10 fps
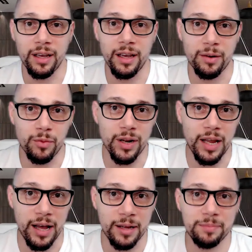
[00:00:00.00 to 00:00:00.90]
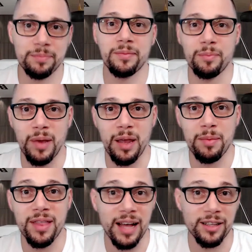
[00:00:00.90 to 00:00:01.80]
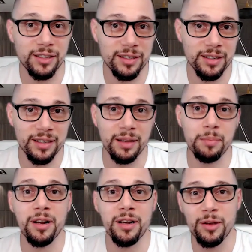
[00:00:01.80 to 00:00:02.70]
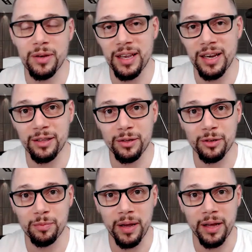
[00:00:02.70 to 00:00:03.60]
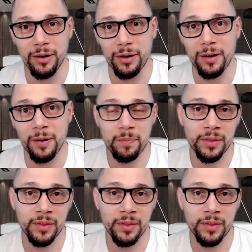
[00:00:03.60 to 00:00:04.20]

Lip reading: And voila, maybe that's the money you needed to spend on